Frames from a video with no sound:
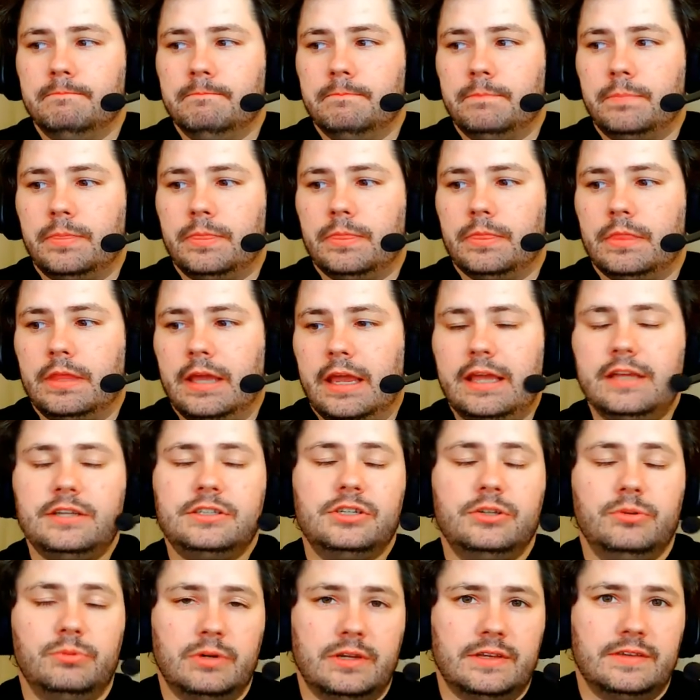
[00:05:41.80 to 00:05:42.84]
the issue
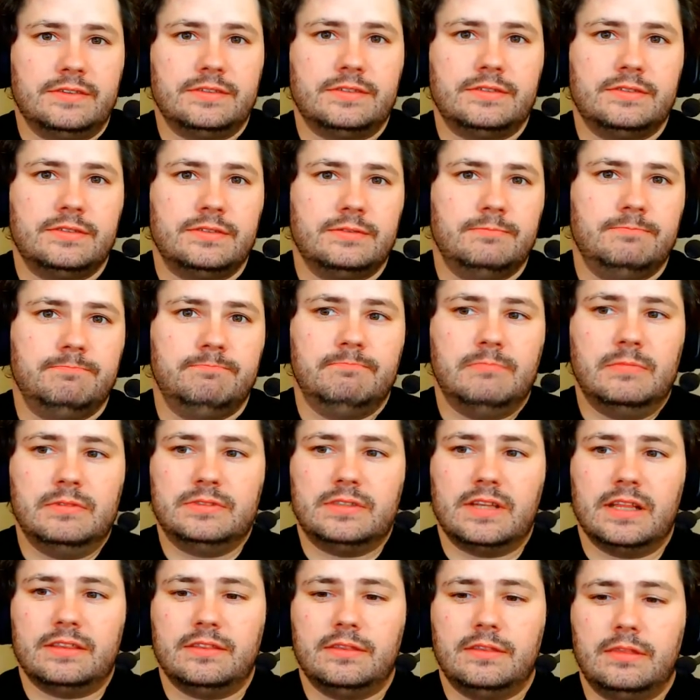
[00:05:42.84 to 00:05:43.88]
is that
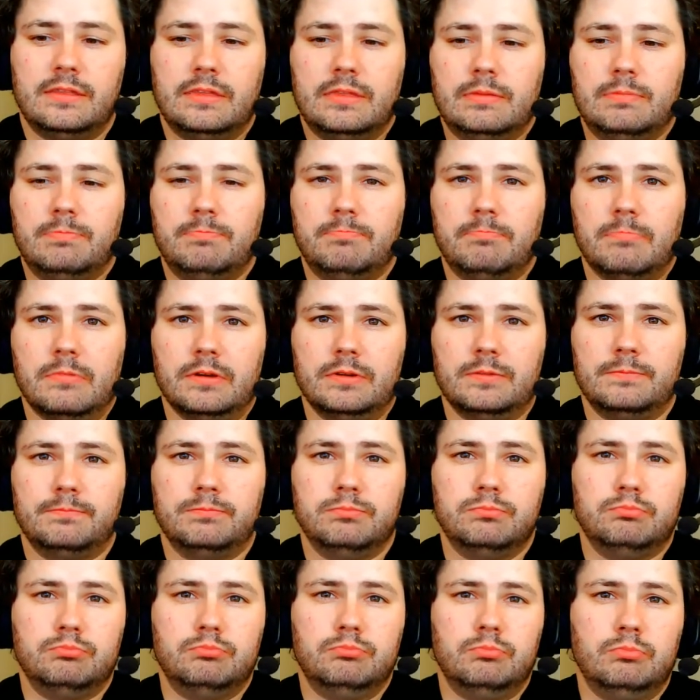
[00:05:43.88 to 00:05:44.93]
the
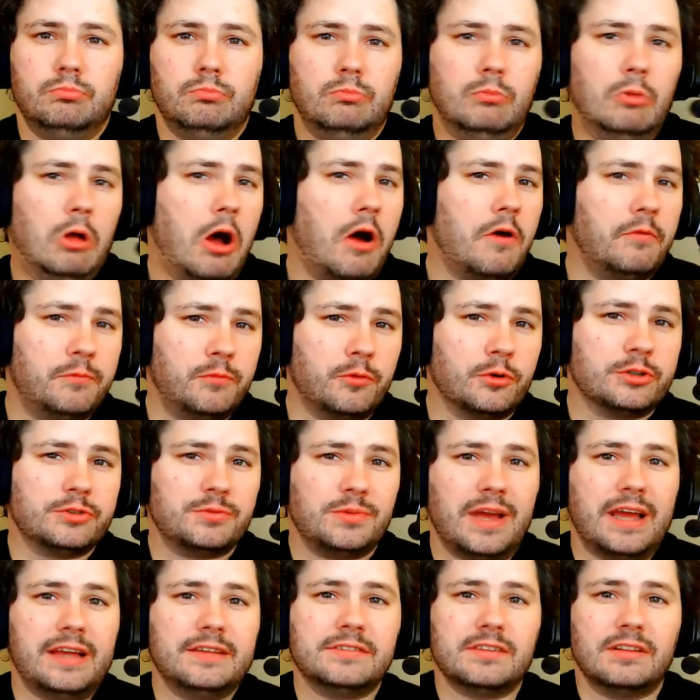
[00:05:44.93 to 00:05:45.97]
law enforcement
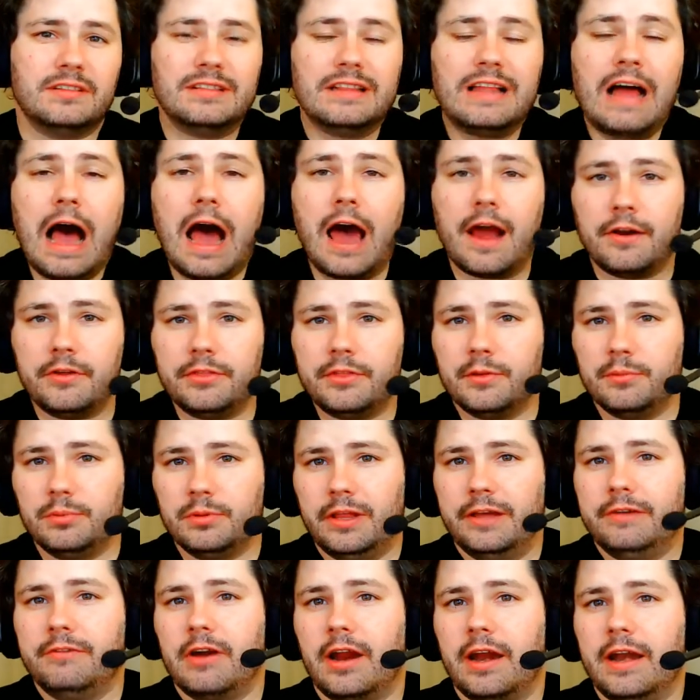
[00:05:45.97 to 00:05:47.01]
has a lot on their plate
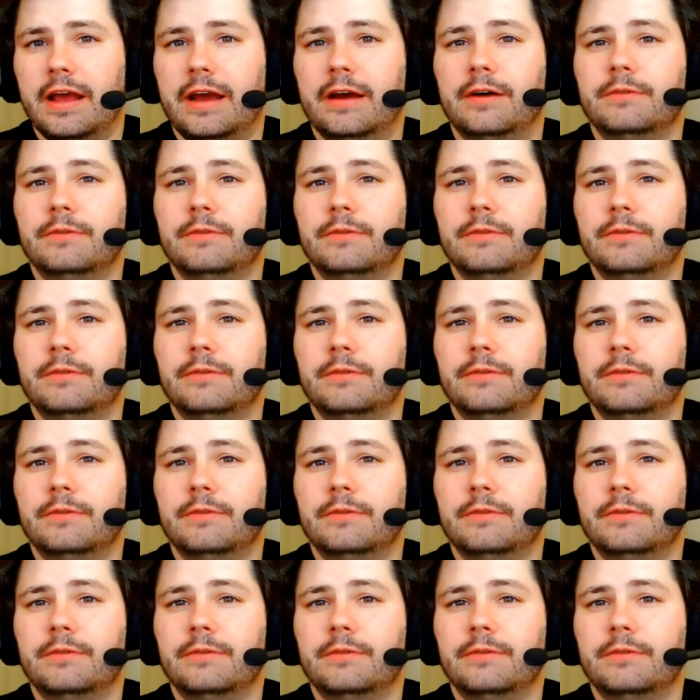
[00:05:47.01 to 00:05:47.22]
right now,